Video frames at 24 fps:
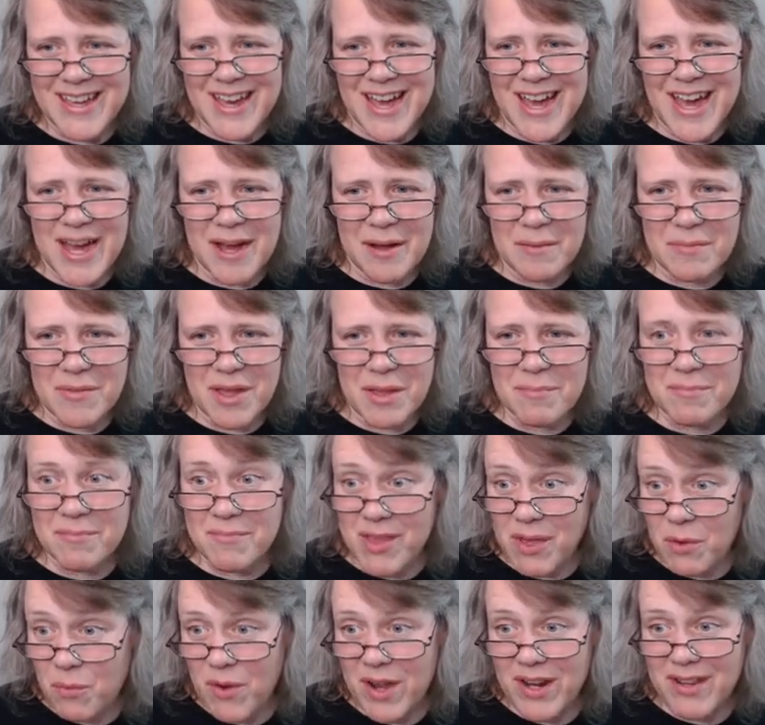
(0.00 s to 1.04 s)
um, it,
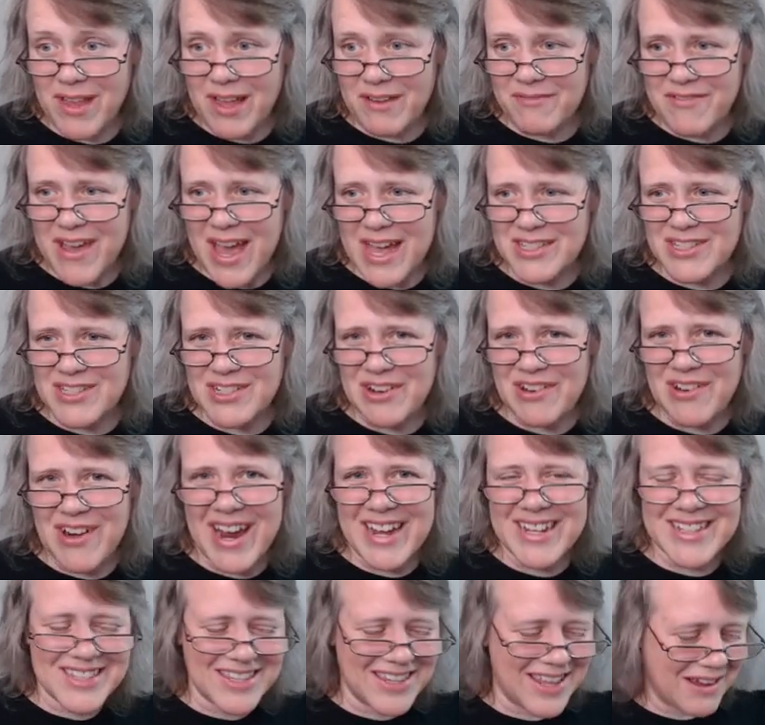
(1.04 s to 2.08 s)
it went a lot faster
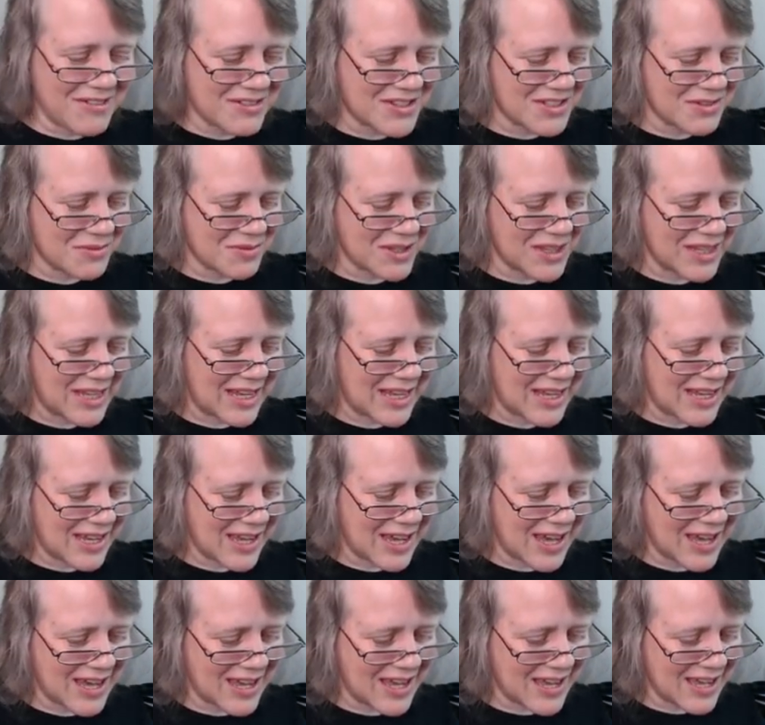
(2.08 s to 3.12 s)
right so that was really
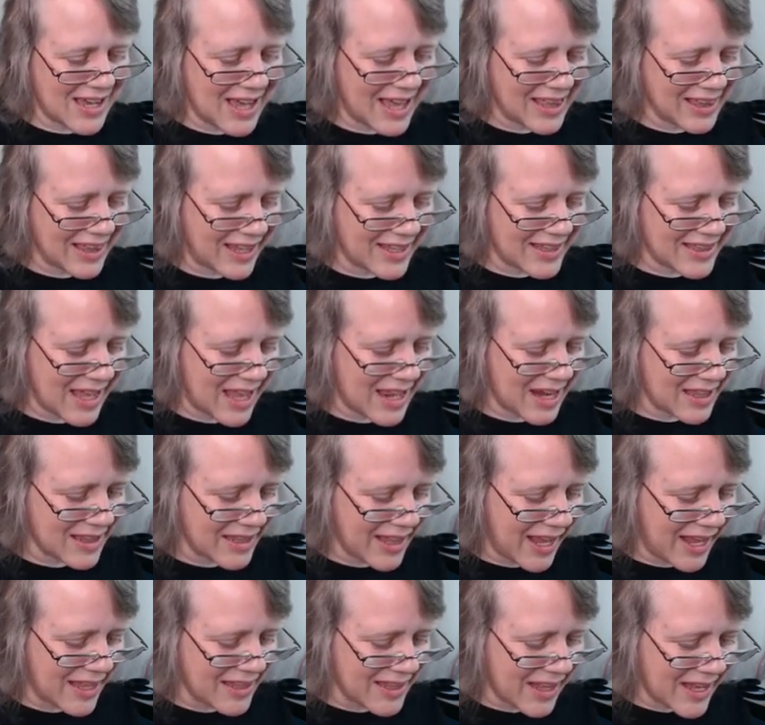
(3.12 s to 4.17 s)
uh, i like that i,
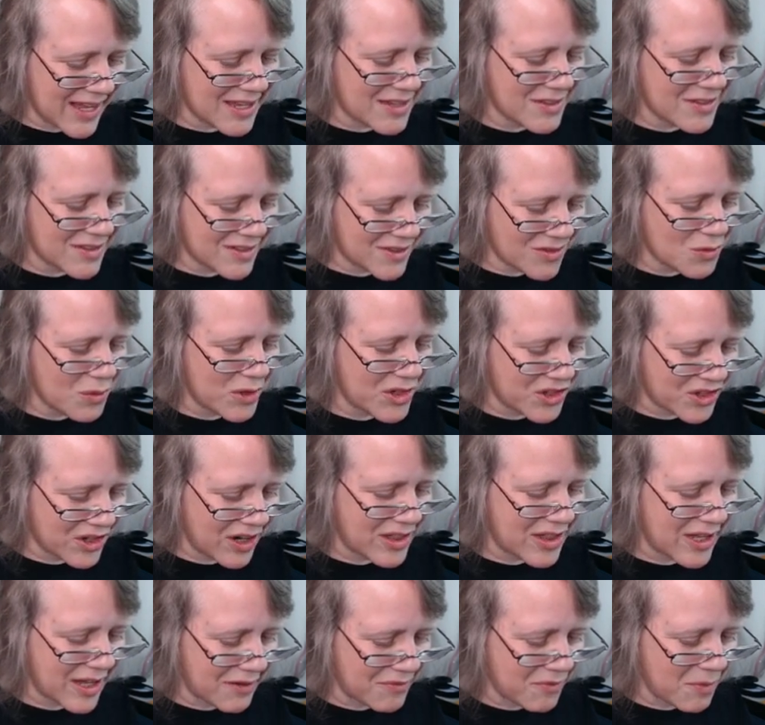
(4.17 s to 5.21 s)
li- I like twitch
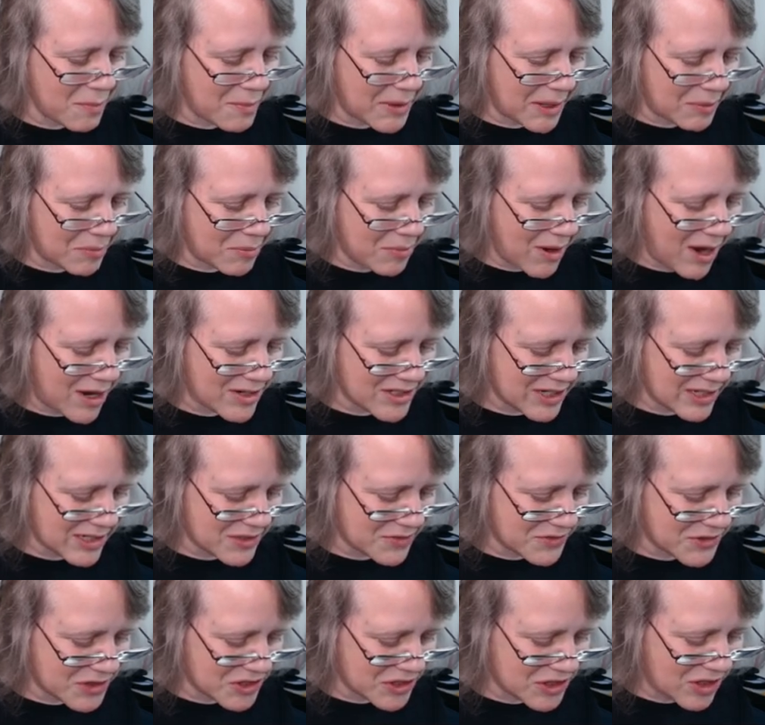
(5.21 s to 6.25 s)
i think for big
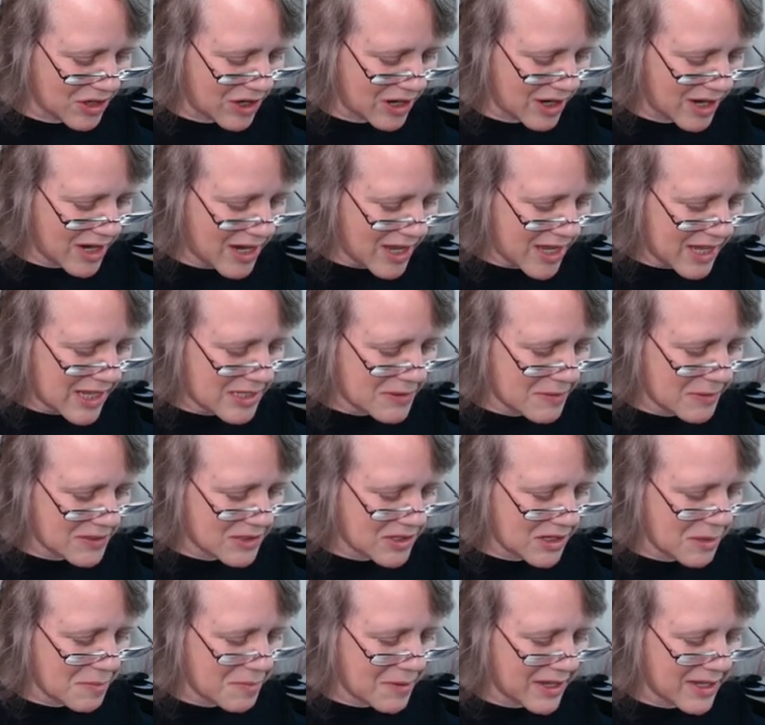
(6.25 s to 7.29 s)
projects for sure
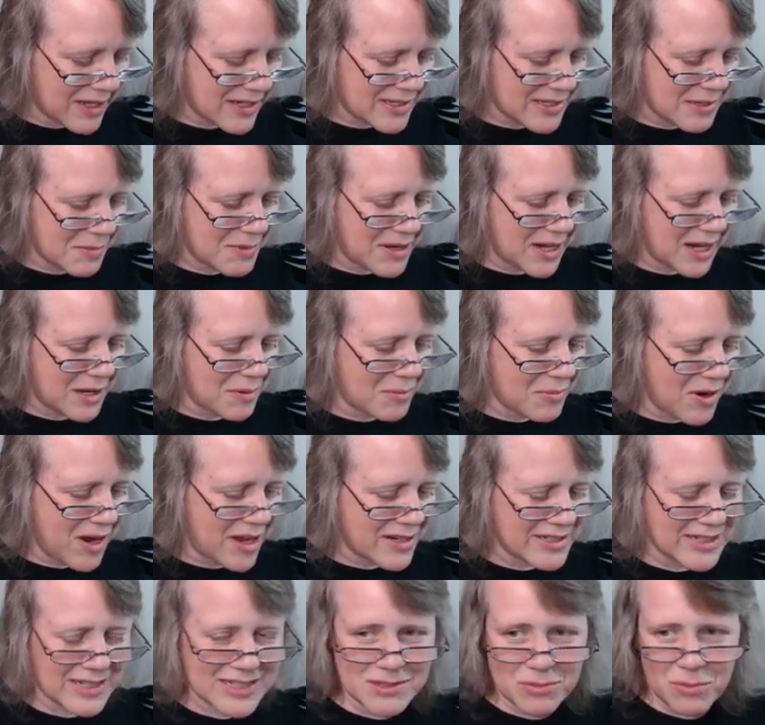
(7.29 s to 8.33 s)
especially big intimidating
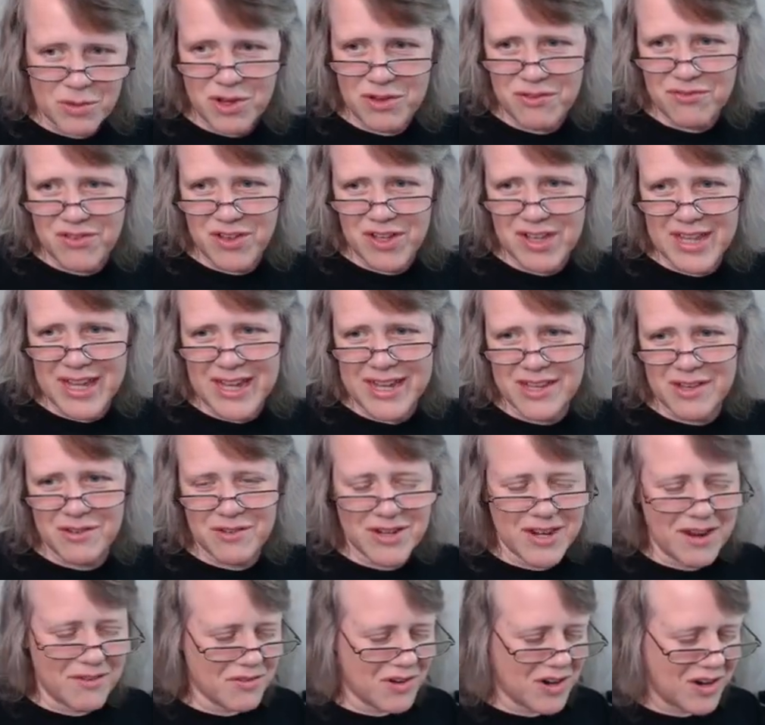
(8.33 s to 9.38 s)
projects where you feel like
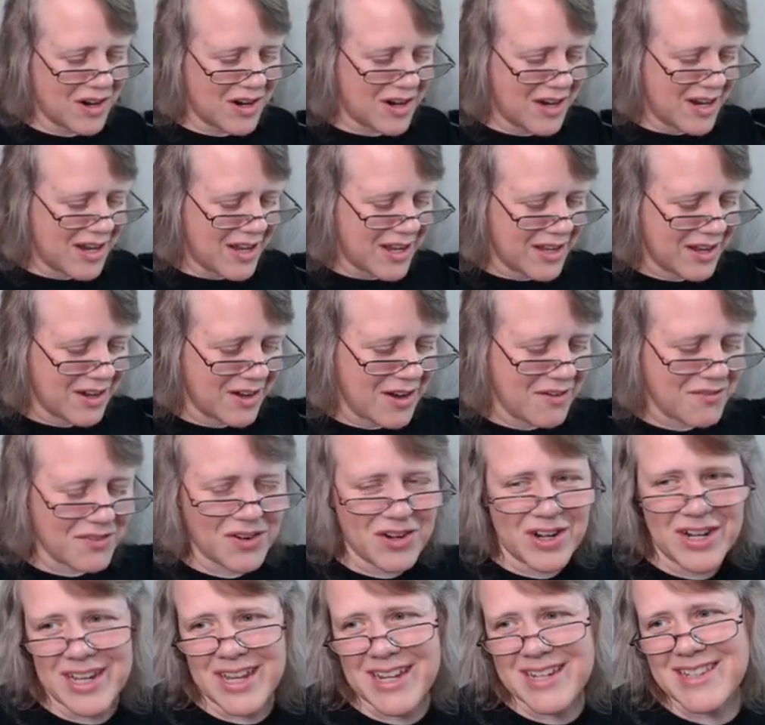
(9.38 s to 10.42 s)
you're never you're never
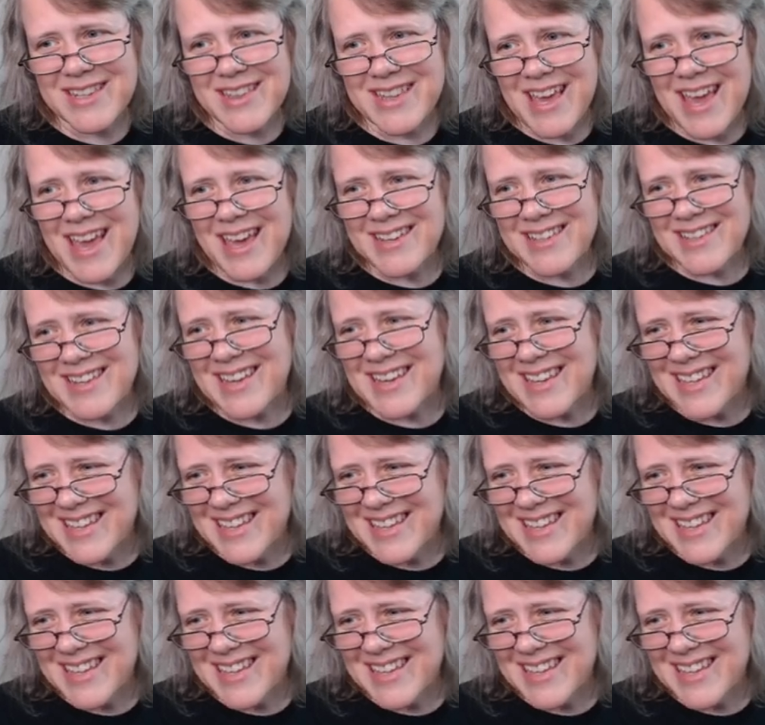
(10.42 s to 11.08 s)
going to get to the end